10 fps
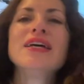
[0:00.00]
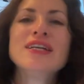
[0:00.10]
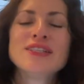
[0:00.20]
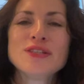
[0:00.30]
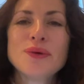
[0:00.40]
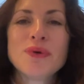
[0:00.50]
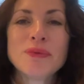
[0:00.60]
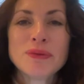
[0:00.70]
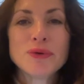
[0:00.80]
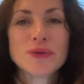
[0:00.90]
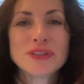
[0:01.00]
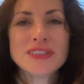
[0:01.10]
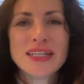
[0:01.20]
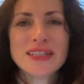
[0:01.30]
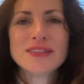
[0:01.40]
So what my broker
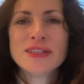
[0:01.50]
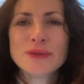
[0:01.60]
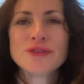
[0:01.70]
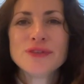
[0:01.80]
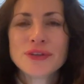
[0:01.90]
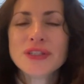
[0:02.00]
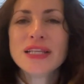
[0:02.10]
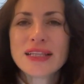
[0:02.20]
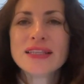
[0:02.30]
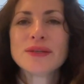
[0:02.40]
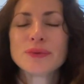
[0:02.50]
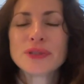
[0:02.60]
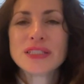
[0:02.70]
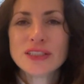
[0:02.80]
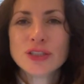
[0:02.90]
said is, it's very likely that we're
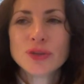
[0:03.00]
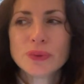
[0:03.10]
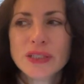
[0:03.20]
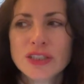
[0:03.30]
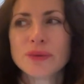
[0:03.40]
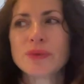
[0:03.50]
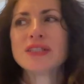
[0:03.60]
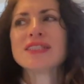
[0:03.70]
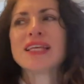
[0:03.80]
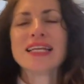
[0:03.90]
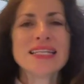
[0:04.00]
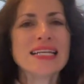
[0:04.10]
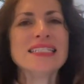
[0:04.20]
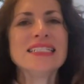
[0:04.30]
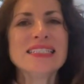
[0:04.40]
in a situation where it's like
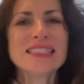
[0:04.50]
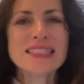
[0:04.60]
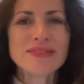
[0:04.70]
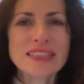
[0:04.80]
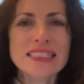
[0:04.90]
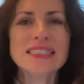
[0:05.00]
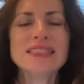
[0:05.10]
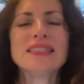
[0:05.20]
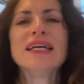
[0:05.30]
1970s,